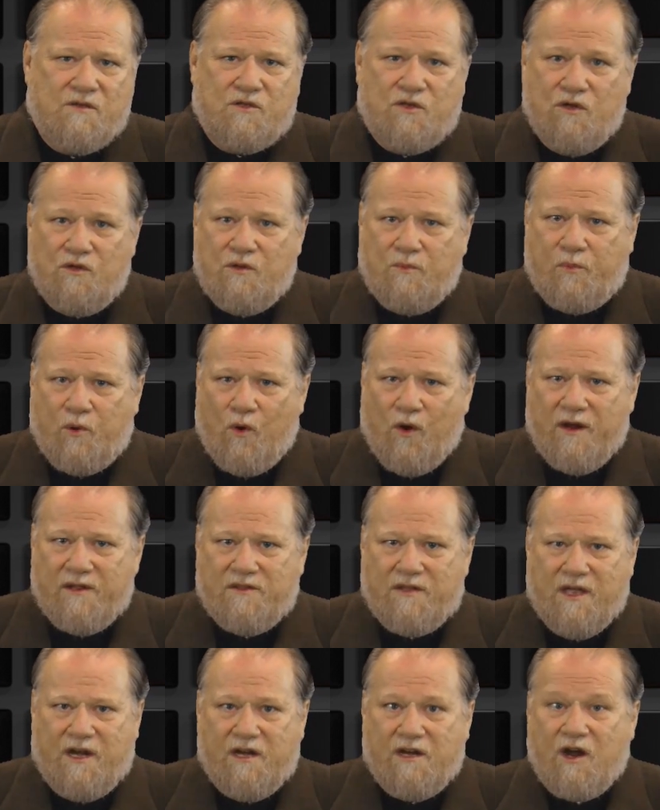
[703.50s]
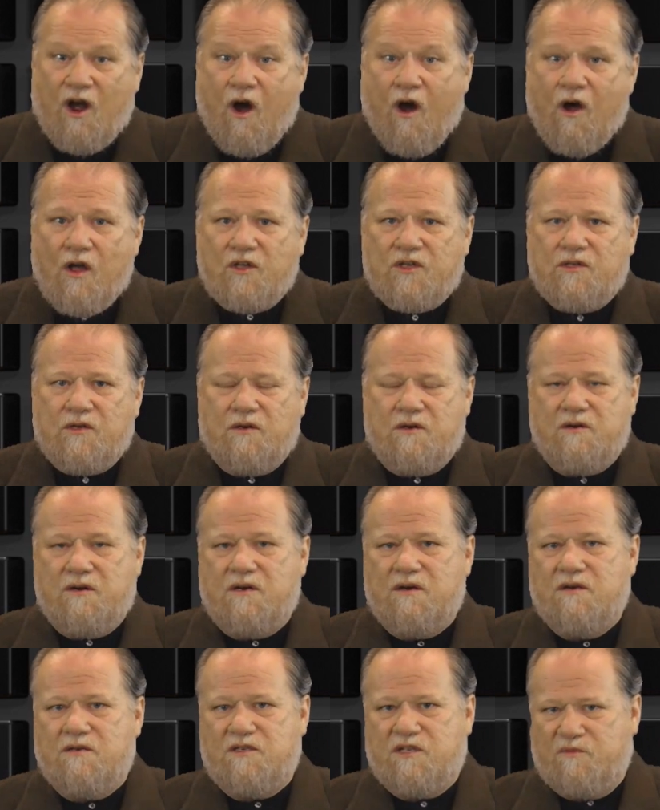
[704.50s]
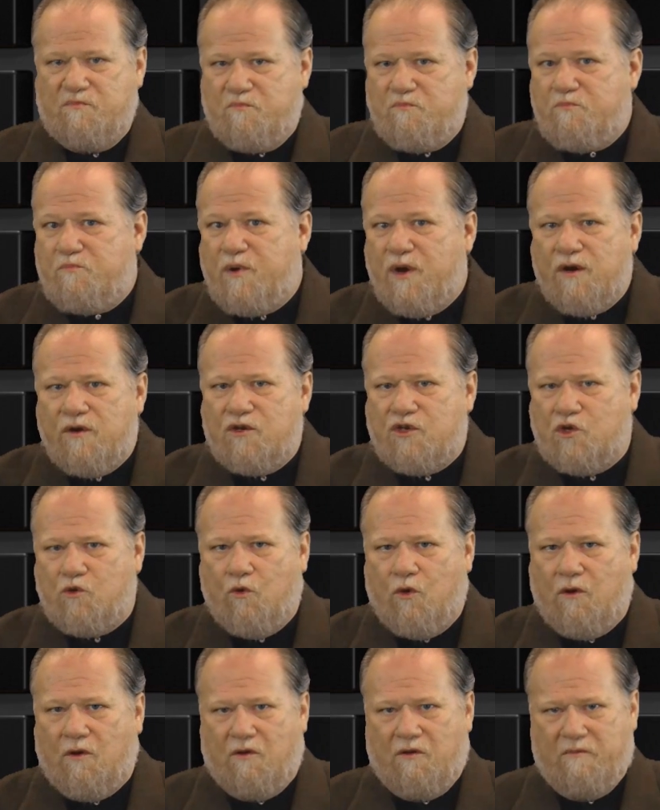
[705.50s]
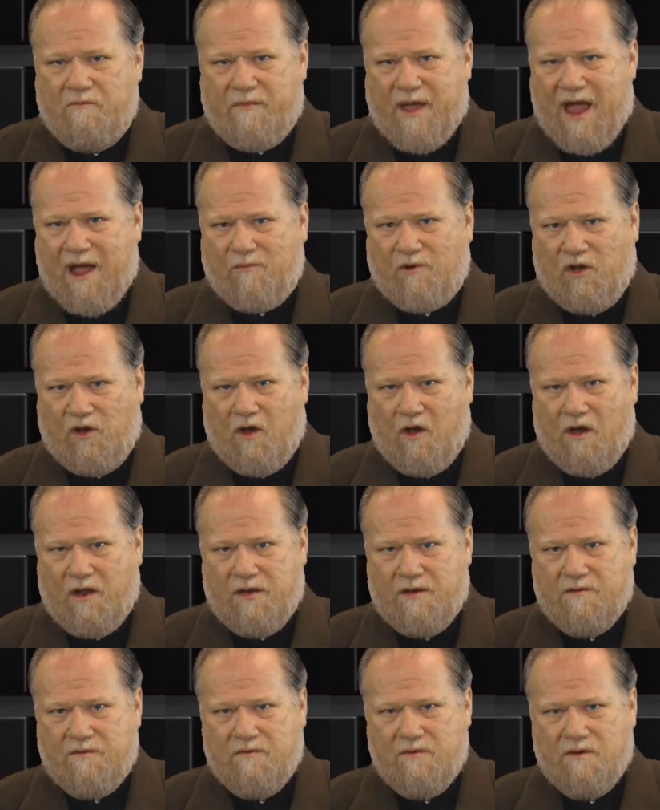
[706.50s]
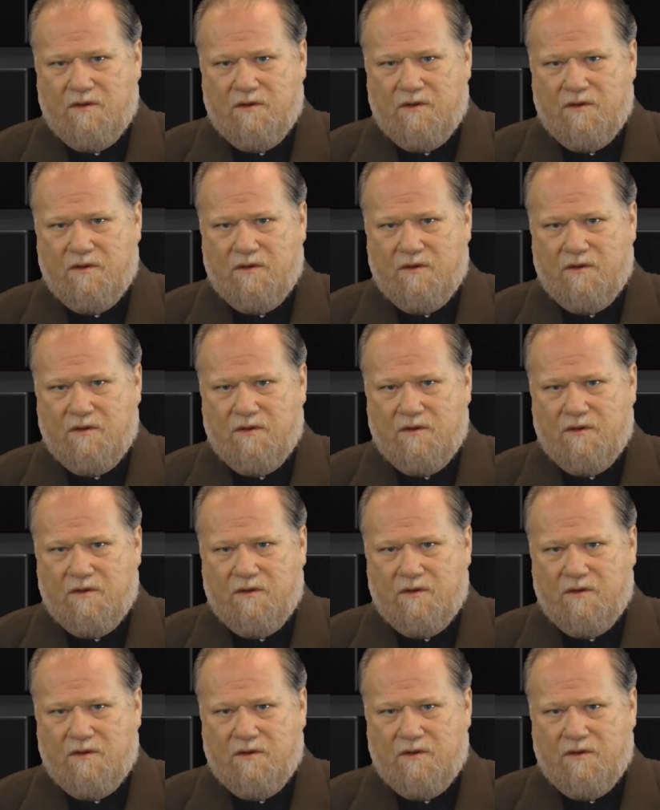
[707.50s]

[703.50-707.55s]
to the point that he calls her spiritual Babylon.